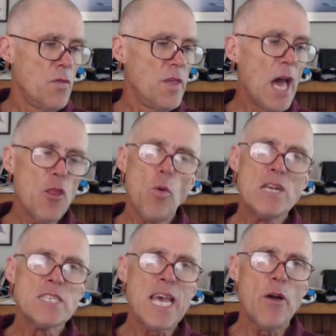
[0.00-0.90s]
The other
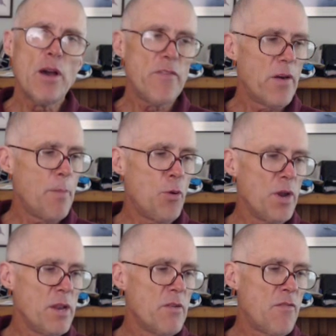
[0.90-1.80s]
ones, however, are put
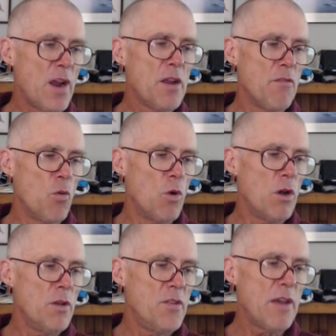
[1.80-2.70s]
in front of the
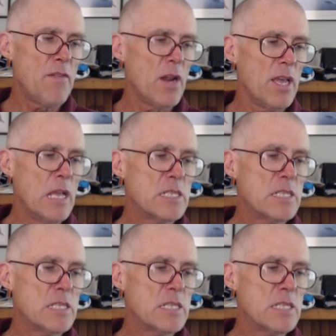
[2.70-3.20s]
word, definitely.